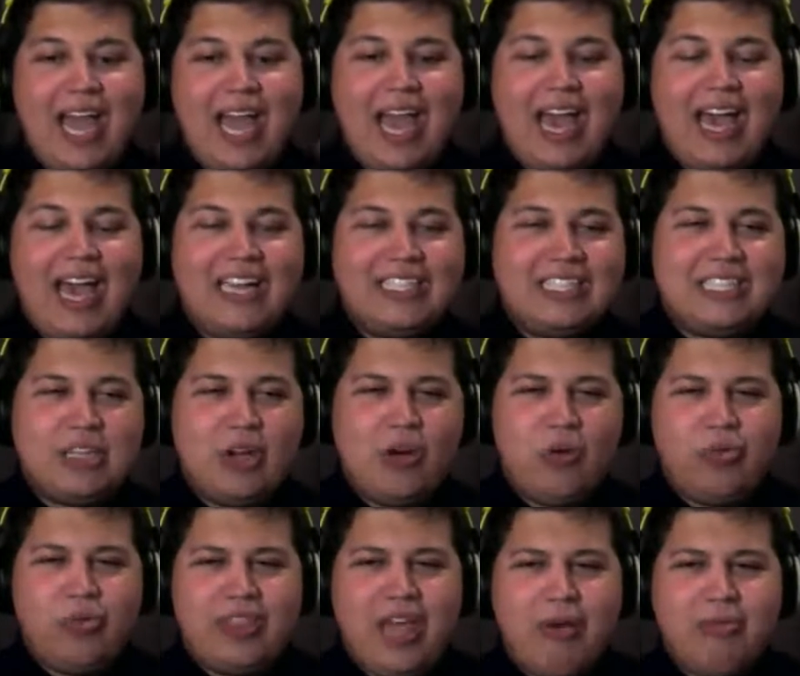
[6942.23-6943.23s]
And
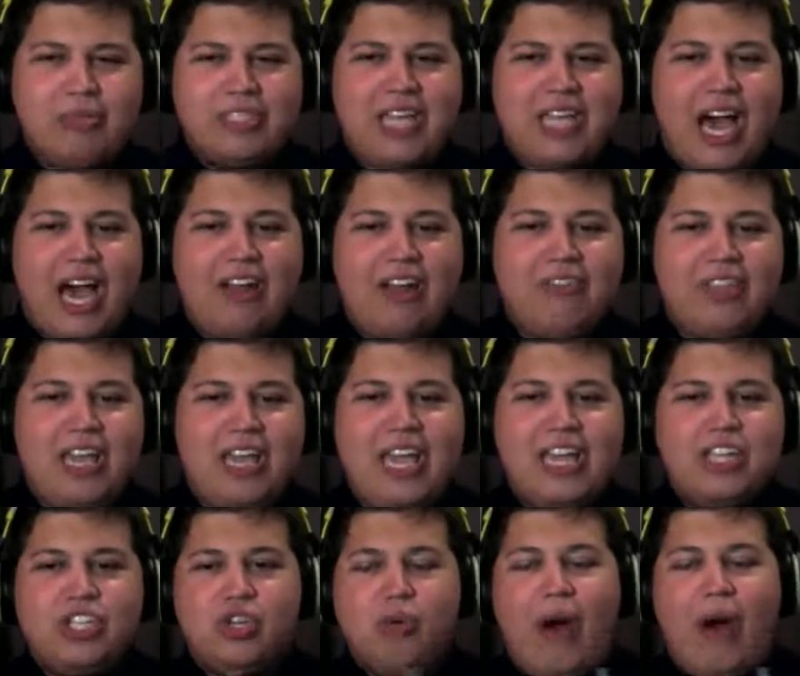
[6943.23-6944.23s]
so that was kind of the
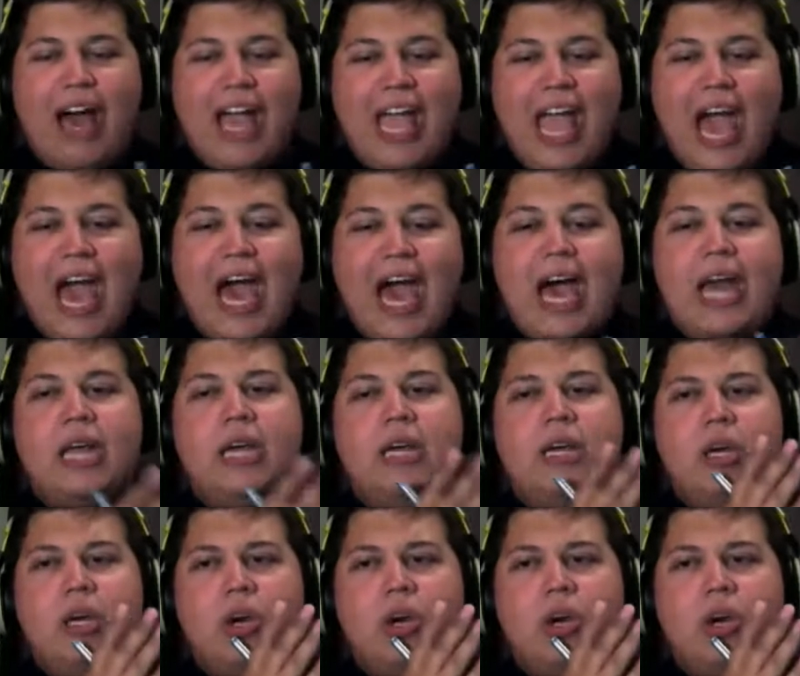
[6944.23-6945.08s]
issue I had